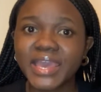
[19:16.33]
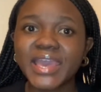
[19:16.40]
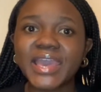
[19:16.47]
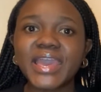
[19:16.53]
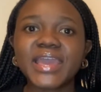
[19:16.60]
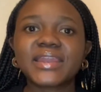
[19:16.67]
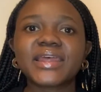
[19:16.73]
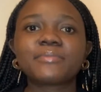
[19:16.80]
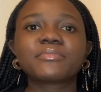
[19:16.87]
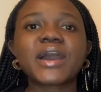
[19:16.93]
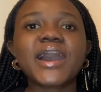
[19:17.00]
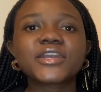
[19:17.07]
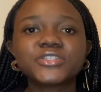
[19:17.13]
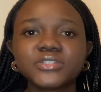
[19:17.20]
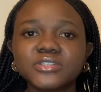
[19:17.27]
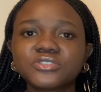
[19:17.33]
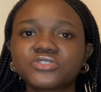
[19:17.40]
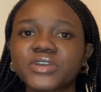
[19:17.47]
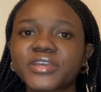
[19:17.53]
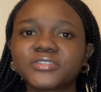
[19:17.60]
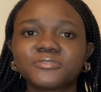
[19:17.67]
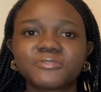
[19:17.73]
and I'm actually
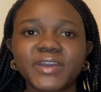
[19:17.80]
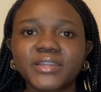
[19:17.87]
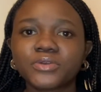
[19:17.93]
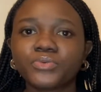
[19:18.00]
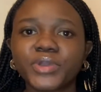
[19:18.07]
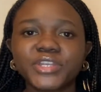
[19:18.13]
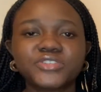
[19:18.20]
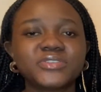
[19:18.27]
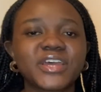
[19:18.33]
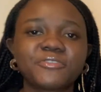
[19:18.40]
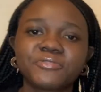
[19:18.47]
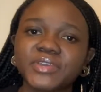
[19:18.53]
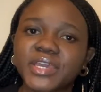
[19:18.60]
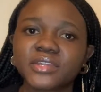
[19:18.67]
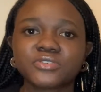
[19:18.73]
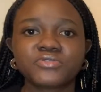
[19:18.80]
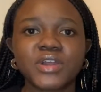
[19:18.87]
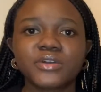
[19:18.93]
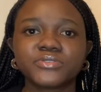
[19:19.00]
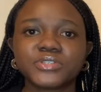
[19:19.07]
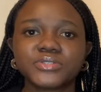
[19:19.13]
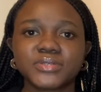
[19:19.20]
trying to find a way to navigate
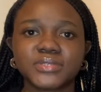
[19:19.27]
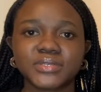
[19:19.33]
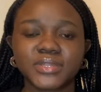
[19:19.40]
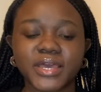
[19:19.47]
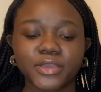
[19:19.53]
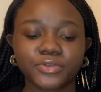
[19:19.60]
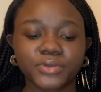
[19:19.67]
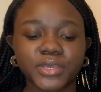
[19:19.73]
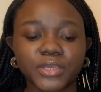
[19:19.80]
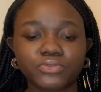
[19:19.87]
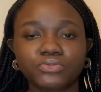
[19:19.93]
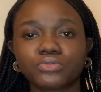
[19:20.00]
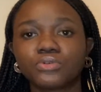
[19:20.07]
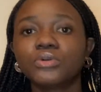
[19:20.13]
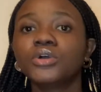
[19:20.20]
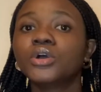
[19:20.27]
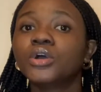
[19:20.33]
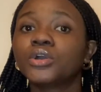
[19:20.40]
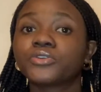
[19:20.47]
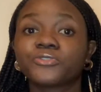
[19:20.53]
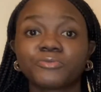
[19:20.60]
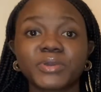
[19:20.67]
around it, to see like, okay, Rudolph,
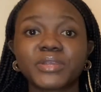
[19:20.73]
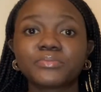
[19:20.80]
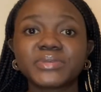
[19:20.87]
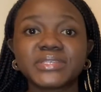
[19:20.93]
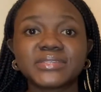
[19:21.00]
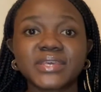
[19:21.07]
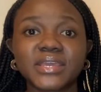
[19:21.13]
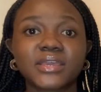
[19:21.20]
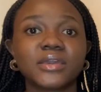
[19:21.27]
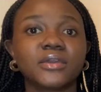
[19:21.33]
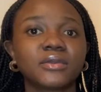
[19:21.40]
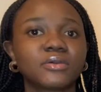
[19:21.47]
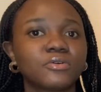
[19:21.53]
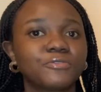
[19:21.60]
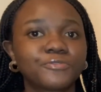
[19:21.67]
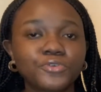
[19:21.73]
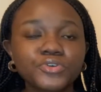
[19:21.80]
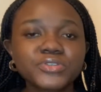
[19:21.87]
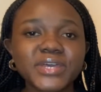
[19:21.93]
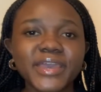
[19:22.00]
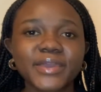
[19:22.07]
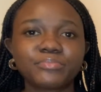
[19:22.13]
you've made a mistake. Of
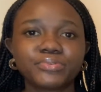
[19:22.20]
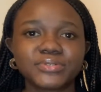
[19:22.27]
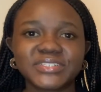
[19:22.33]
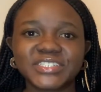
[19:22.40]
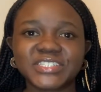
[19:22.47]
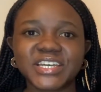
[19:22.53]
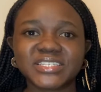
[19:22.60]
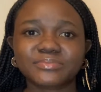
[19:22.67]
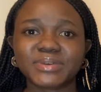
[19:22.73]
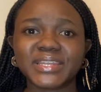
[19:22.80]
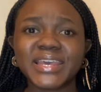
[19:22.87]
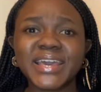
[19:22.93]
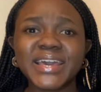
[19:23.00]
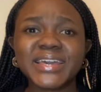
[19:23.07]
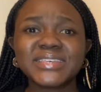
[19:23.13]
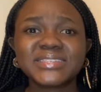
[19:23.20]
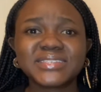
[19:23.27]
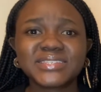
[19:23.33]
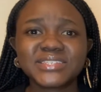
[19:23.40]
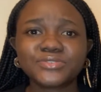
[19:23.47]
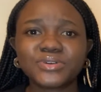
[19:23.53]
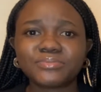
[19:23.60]
course I apologize, but
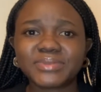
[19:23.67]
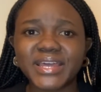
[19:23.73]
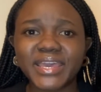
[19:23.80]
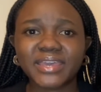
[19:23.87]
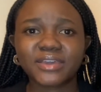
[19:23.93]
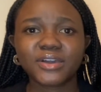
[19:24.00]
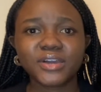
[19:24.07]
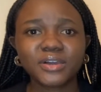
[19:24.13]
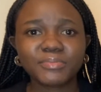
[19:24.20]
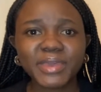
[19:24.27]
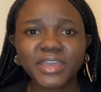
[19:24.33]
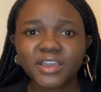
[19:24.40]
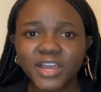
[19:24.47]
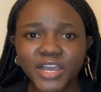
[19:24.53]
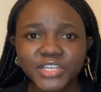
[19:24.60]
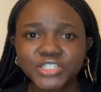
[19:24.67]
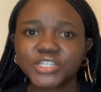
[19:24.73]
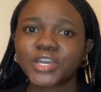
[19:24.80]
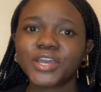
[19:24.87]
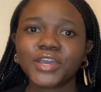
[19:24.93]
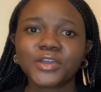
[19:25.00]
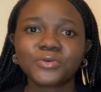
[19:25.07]
still I'm like, oh my gosh,
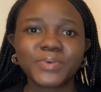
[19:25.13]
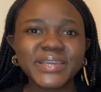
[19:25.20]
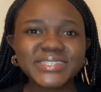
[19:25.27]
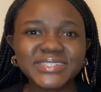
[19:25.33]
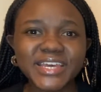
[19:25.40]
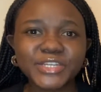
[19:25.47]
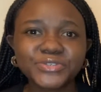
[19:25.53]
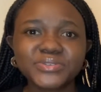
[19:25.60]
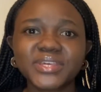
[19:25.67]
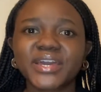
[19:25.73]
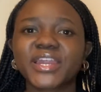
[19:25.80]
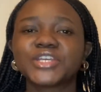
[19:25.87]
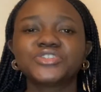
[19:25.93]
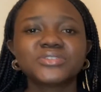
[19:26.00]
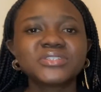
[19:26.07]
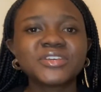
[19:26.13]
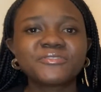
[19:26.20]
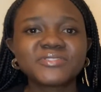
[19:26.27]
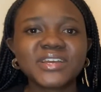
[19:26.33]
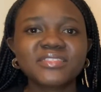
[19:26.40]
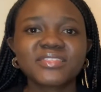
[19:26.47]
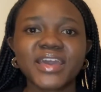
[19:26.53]
why did I do that? I shouldn't have
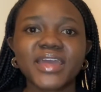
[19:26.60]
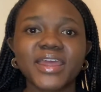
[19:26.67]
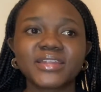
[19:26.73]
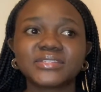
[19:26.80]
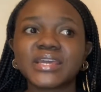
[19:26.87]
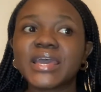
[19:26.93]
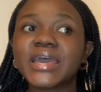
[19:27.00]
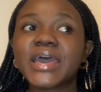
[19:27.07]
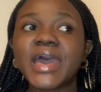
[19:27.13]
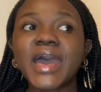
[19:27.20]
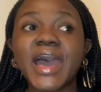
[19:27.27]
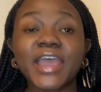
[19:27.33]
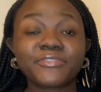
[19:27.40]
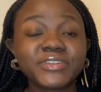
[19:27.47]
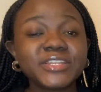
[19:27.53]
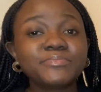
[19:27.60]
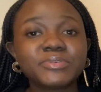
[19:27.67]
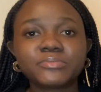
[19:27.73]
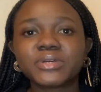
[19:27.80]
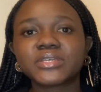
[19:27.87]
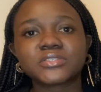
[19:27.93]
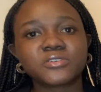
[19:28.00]
done that. And I really beat
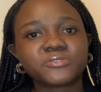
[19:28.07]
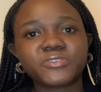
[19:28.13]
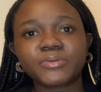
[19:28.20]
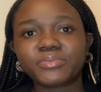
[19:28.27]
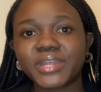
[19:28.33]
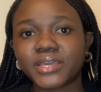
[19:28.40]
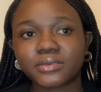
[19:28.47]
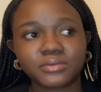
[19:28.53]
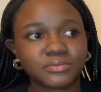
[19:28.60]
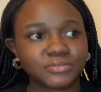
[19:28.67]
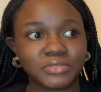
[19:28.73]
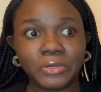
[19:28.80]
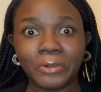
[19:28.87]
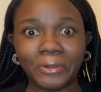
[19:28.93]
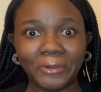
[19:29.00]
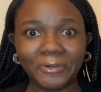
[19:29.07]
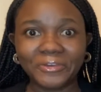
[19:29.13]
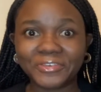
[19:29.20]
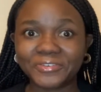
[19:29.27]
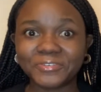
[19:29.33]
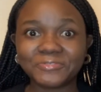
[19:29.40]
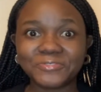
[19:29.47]
myself up, like,
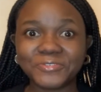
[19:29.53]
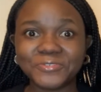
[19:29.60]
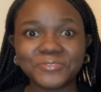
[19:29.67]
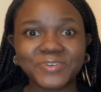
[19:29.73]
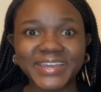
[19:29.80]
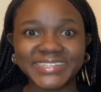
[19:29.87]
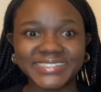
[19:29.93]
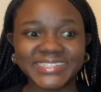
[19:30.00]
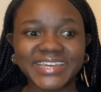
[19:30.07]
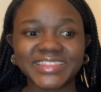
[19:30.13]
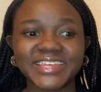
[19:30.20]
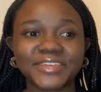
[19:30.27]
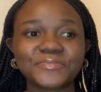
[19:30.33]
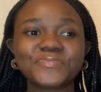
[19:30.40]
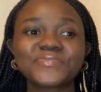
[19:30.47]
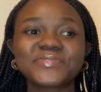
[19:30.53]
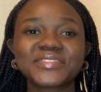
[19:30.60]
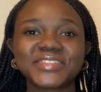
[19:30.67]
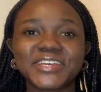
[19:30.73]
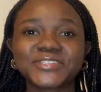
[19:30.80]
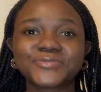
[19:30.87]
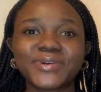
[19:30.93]
you have no idea. I think
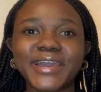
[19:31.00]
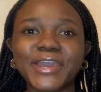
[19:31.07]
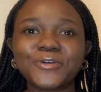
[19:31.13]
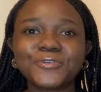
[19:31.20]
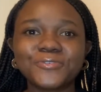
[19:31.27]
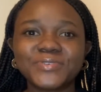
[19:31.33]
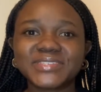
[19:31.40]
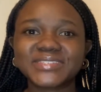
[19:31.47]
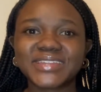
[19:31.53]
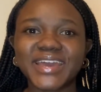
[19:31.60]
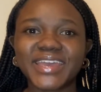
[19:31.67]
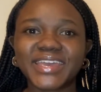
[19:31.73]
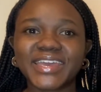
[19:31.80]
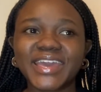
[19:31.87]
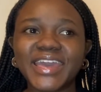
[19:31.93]
that's why I always like